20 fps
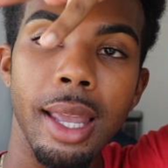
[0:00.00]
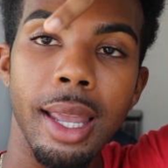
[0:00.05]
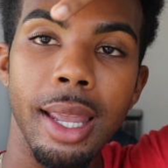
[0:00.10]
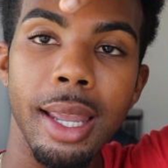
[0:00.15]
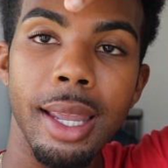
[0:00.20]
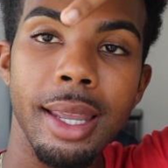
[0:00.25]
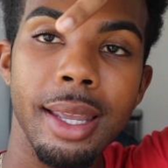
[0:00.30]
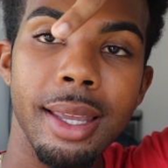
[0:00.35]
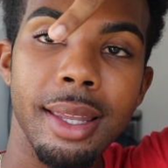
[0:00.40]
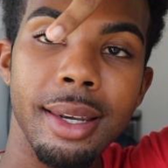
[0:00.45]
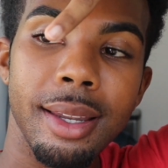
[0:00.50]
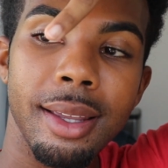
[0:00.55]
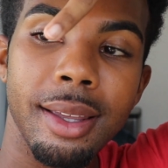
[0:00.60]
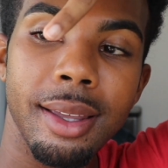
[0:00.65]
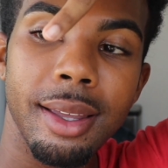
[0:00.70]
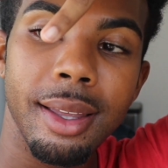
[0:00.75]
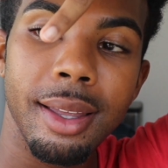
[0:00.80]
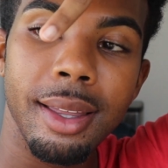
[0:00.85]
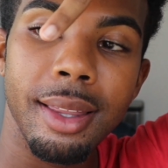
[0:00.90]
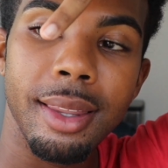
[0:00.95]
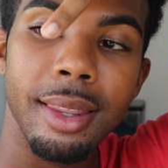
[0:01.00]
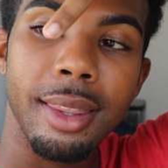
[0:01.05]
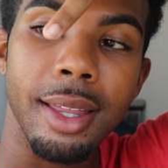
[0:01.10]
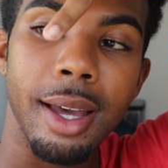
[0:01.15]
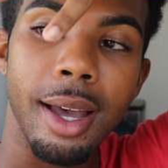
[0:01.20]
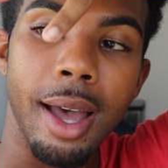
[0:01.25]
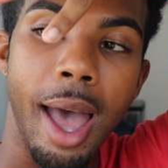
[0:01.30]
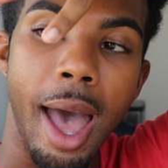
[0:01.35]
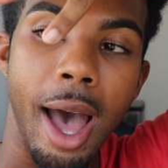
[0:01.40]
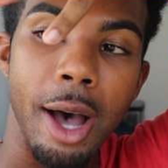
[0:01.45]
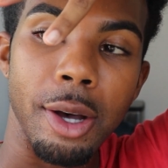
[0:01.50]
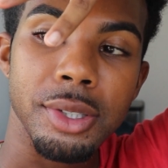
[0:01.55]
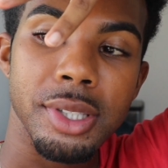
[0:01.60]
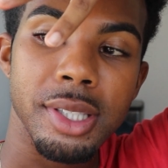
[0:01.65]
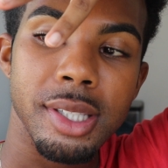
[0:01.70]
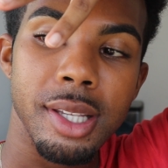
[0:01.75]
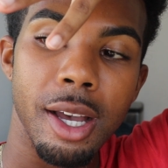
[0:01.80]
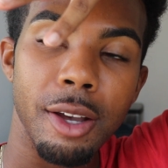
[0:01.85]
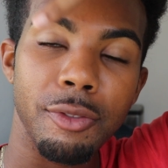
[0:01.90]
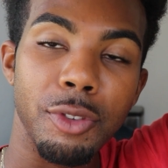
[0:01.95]
in the
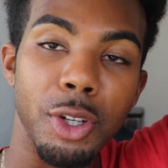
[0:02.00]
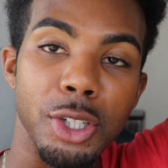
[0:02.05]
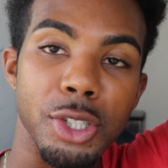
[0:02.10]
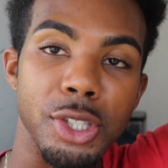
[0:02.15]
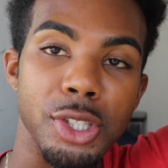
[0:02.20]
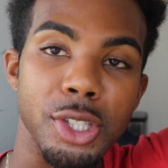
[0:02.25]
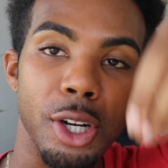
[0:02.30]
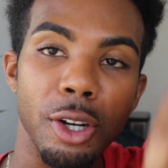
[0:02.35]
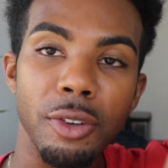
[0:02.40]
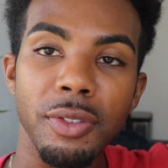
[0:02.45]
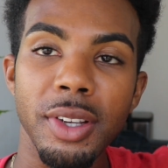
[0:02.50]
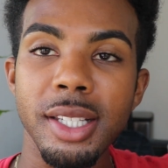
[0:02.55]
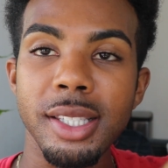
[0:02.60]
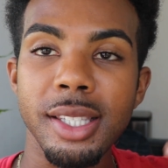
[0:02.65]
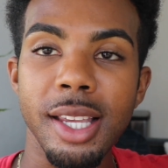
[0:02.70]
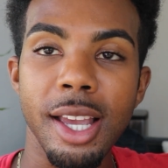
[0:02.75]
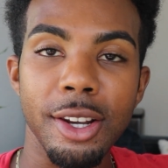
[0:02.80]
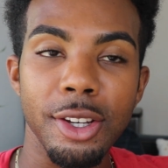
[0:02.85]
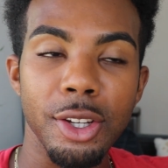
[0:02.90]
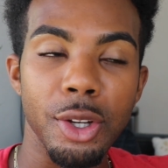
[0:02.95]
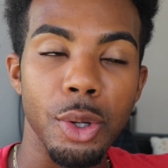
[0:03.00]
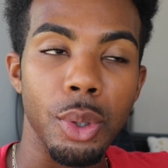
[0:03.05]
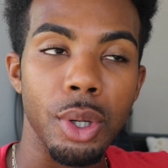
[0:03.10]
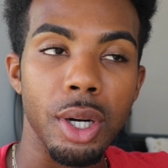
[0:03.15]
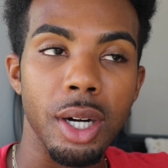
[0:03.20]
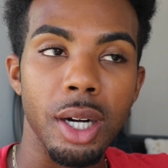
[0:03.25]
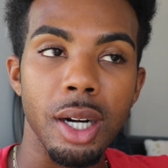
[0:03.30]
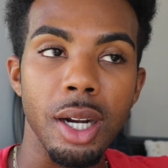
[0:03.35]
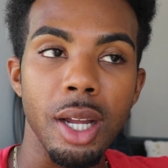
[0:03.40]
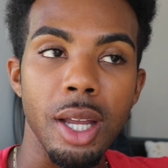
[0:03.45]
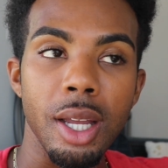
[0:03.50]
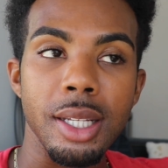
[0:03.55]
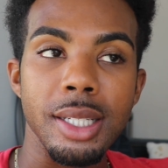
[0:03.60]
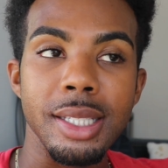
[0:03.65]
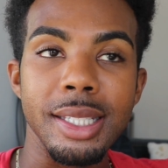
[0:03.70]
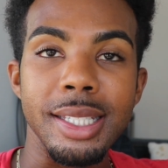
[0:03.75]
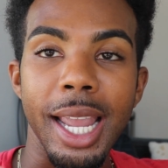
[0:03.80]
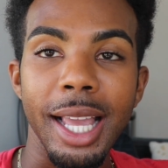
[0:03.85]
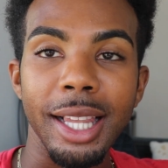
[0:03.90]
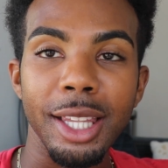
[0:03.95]
house of your service and your
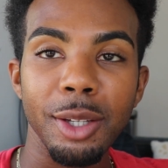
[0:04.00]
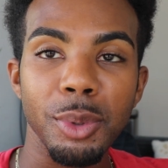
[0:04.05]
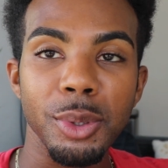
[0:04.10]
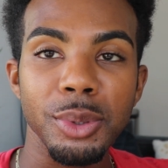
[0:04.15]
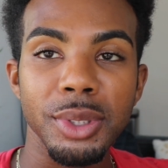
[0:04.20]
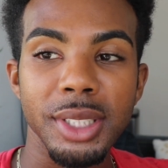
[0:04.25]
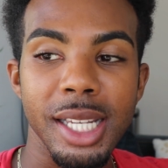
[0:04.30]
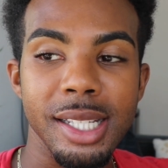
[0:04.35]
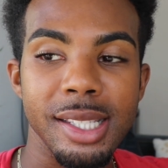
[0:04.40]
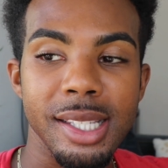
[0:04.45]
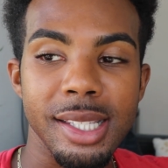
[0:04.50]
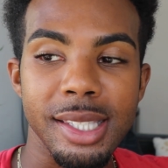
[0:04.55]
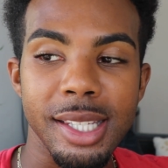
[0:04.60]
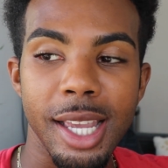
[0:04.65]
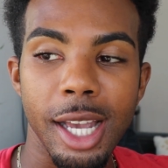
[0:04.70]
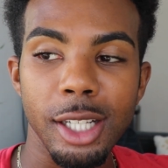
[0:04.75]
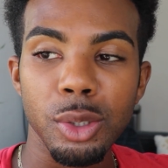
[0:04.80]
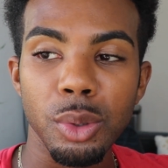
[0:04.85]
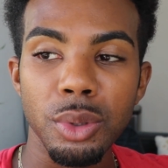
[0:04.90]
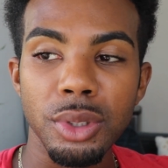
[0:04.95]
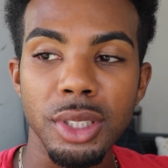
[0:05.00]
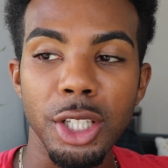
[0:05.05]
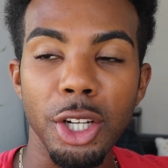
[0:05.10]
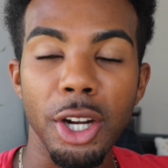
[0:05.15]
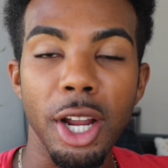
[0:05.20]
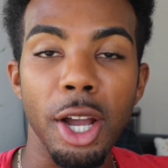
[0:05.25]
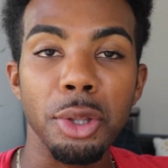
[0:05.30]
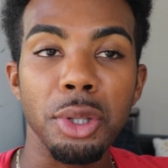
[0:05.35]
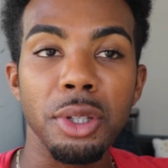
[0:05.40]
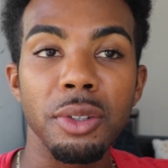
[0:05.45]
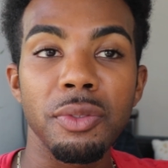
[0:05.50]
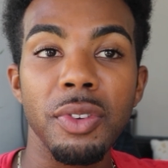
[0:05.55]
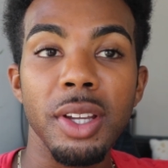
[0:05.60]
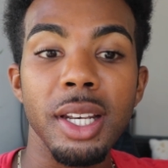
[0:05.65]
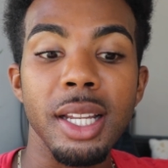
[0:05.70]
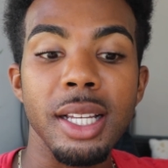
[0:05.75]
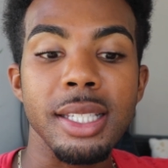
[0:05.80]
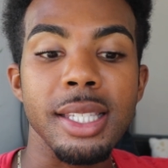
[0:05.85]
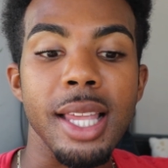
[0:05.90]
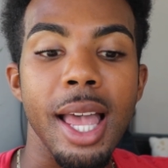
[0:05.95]
daily routines and schedules and your health and
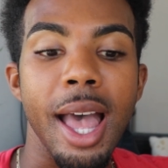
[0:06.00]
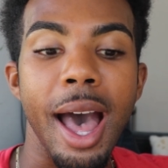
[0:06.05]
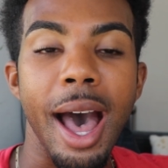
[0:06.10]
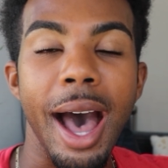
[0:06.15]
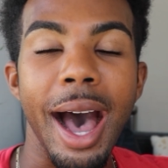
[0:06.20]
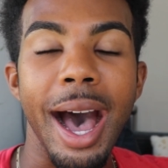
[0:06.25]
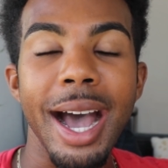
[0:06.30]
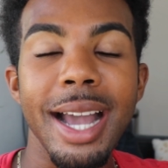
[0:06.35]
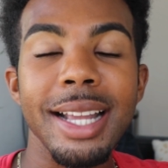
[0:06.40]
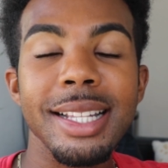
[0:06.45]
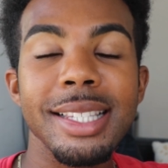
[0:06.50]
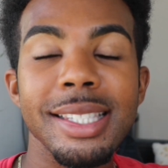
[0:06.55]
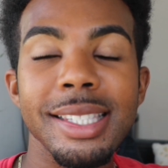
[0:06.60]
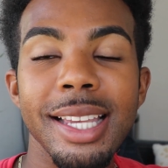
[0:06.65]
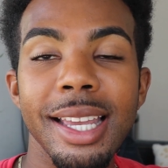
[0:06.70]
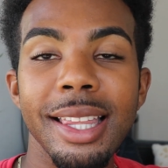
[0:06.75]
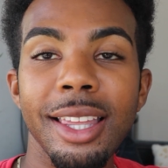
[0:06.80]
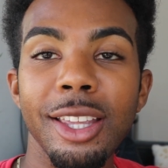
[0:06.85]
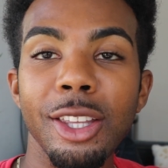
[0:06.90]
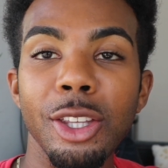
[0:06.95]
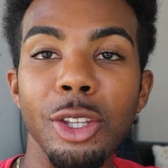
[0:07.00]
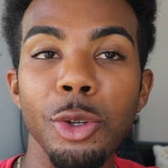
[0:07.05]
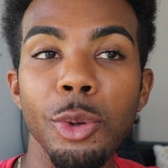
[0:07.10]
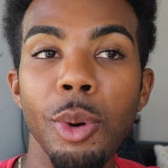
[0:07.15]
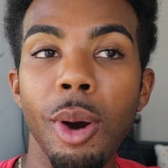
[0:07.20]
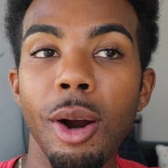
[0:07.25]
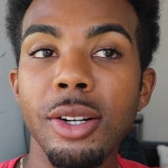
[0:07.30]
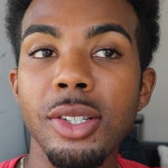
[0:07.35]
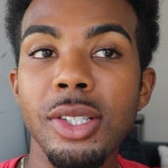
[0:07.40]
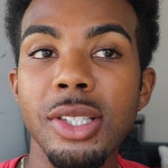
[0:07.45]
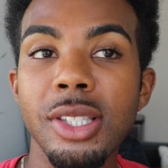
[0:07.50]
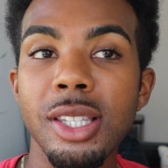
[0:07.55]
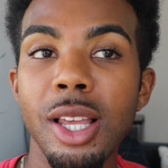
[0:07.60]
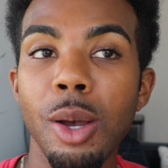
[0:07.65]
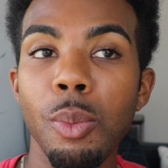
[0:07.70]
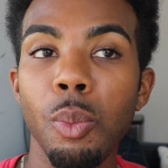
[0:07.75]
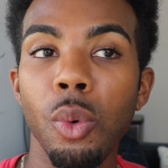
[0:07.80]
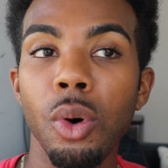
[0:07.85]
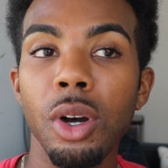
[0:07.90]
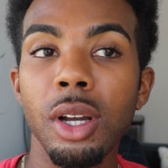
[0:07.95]
fitness, I'd say that you are
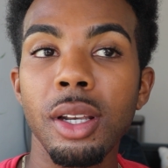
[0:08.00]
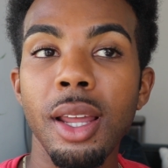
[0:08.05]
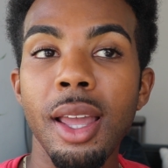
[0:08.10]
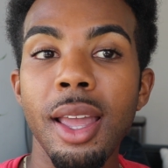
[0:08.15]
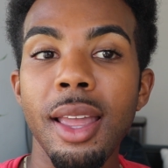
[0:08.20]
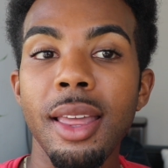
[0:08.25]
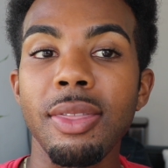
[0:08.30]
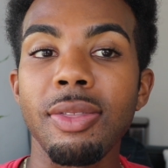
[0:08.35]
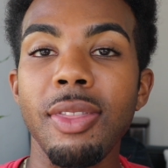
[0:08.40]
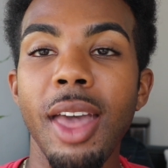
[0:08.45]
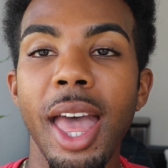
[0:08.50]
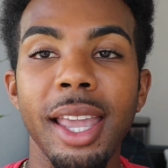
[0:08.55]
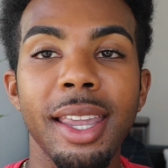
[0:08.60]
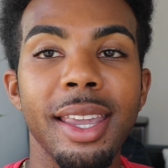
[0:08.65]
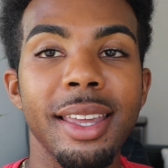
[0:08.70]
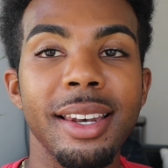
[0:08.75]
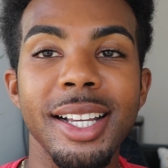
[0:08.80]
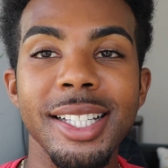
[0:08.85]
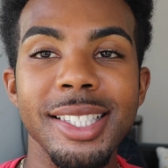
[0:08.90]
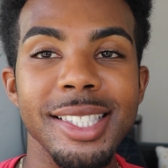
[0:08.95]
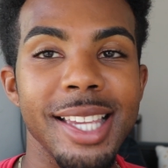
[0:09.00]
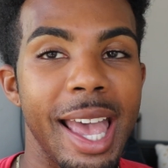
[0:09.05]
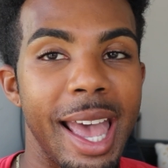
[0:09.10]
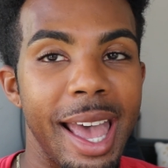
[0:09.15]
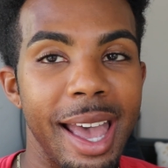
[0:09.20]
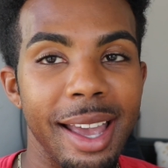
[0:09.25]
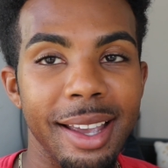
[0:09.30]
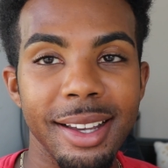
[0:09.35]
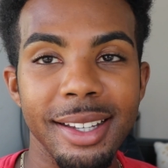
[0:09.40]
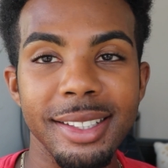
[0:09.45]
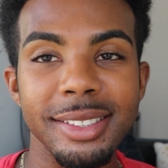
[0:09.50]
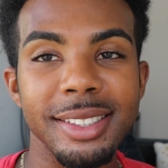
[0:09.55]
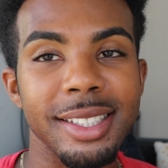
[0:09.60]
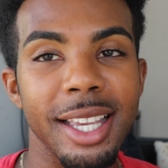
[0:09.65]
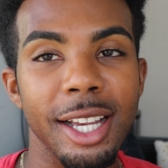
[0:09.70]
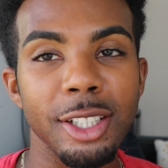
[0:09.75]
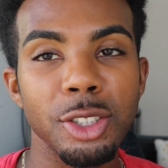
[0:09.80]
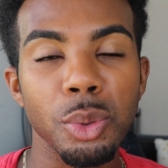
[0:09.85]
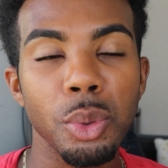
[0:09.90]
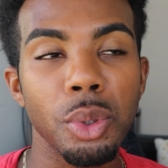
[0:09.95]
someone that can attack a
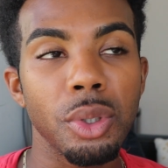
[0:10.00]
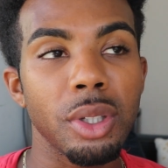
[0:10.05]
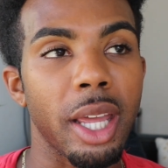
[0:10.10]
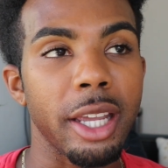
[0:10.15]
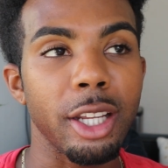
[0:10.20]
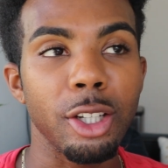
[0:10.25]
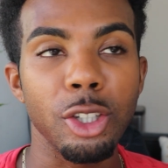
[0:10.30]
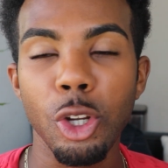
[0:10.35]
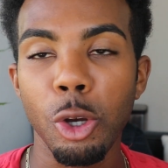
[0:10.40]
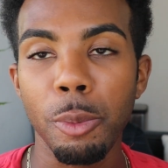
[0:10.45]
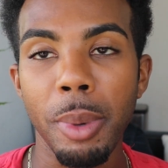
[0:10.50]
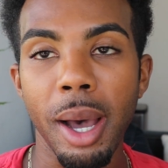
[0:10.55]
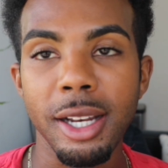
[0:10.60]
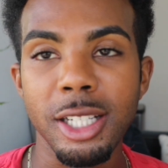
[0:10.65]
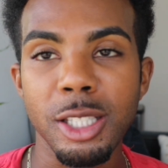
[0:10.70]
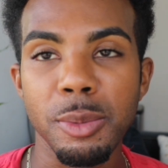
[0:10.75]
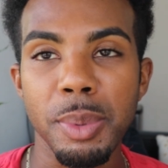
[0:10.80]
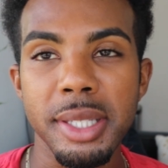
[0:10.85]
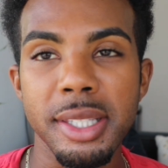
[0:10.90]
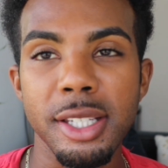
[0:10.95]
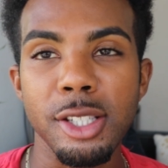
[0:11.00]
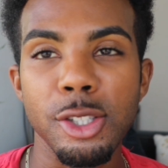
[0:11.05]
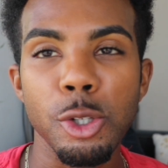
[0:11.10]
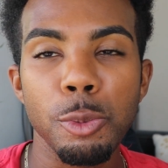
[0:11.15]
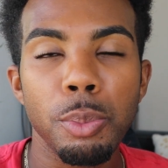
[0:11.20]
schedule like nobody's business.